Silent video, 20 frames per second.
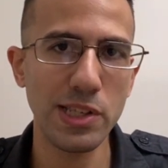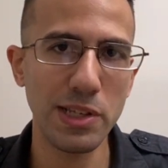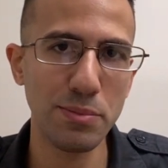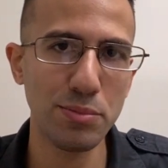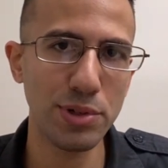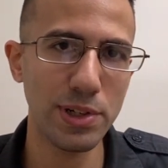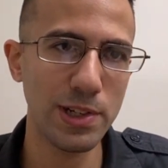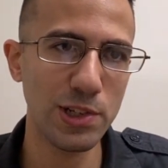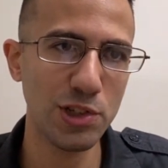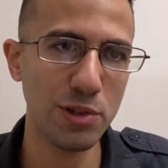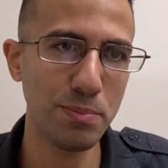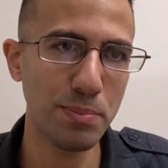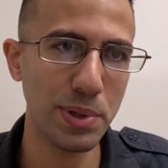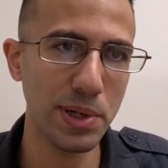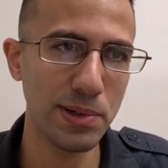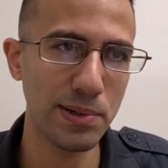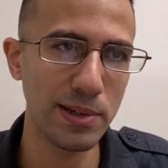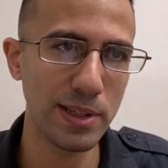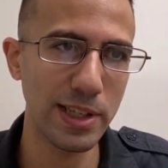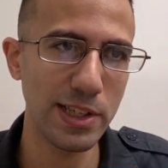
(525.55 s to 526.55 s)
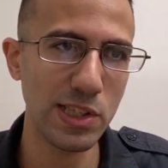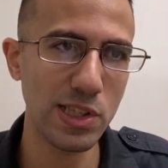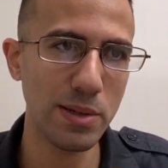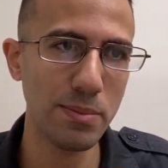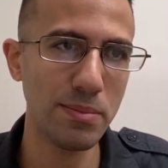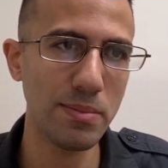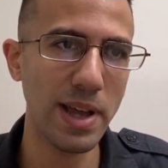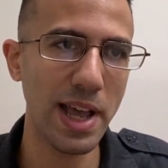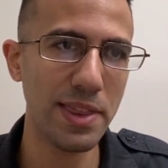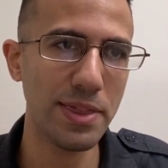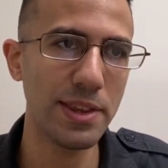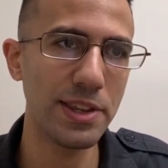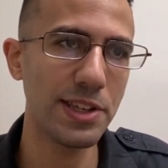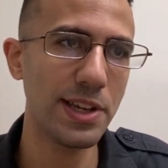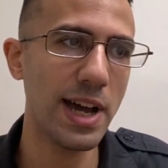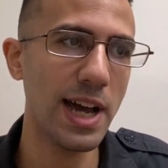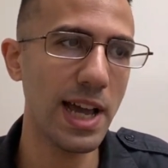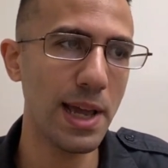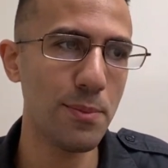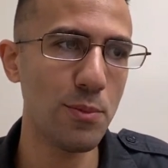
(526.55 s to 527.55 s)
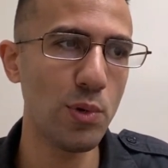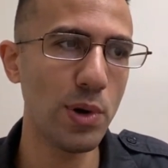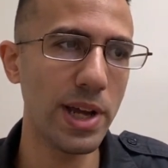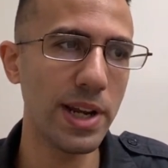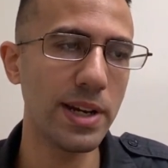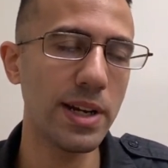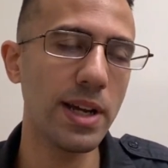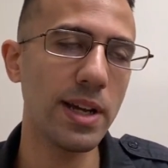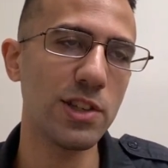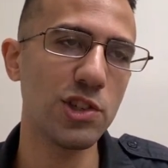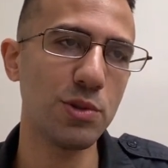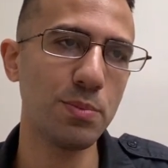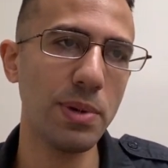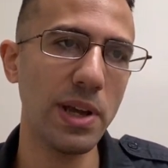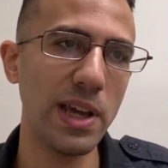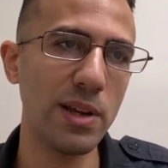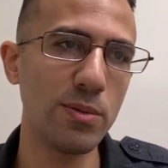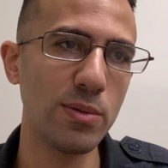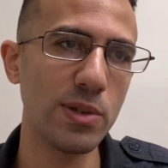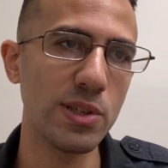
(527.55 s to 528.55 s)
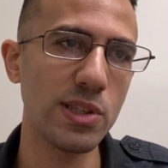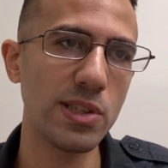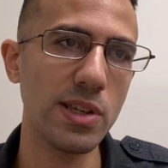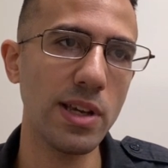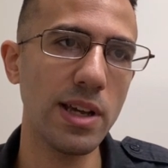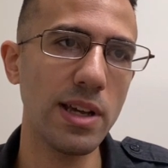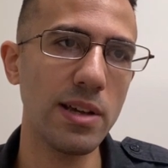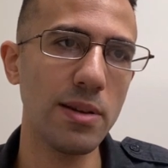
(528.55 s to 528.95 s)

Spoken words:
and British imperialism at the time when Japan was